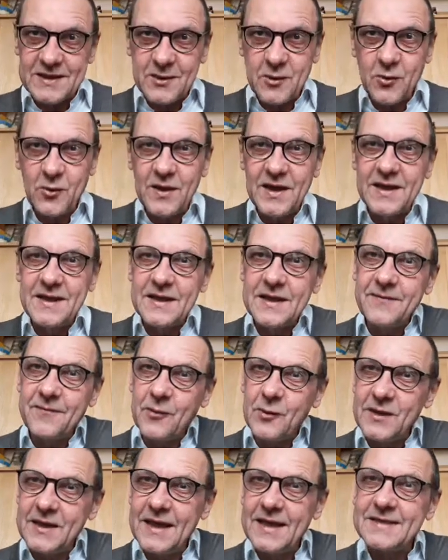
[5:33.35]
created
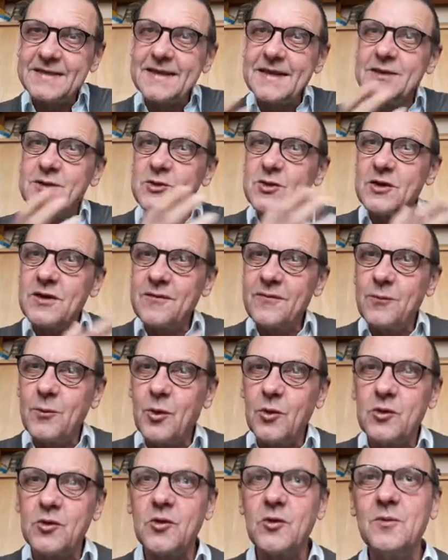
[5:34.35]
for the ascension of
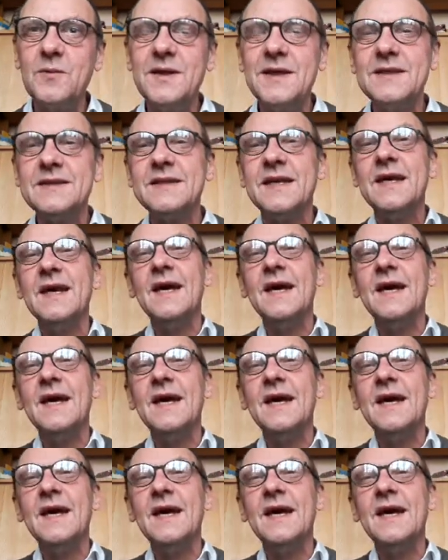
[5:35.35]
mortal beings.